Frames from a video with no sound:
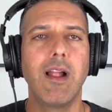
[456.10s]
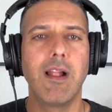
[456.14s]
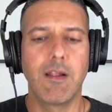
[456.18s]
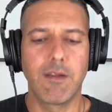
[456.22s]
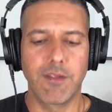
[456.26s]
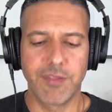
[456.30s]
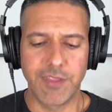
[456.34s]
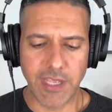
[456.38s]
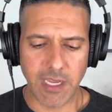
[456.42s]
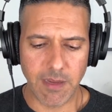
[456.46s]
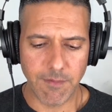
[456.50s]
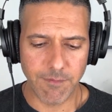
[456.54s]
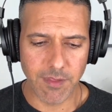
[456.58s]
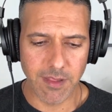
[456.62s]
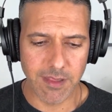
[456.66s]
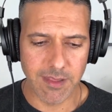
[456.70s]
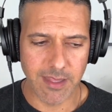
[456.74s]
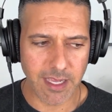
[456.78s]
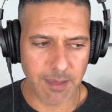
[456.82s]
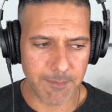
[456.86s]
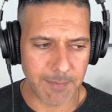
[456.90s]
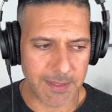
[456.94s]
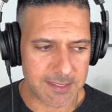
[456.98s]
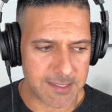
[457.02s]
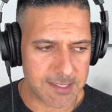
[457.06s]
think of the
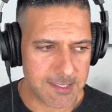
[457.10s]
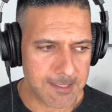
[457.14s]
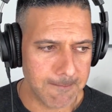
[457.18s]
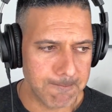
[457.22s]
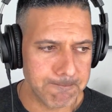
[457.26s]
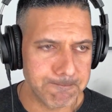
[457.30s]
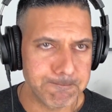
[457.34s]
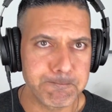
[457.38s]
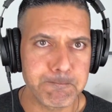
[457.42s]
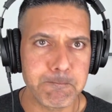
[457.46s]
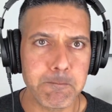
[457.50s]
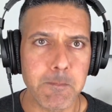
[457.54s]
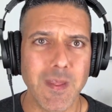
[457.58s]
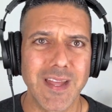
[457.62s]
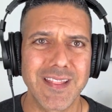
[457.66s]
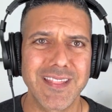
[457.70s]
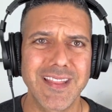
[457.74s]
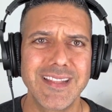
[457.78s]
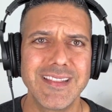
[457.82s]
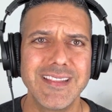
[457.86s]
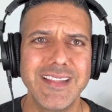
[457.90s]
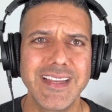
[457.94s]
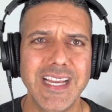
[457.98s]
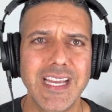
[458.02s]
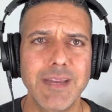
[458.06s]
ligaments. The
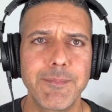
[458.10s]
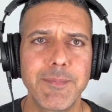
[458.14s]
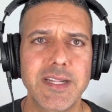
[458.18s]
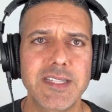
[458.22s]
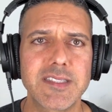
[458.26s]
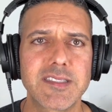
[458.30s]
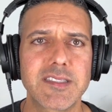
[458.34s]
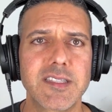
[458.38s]
ligaments,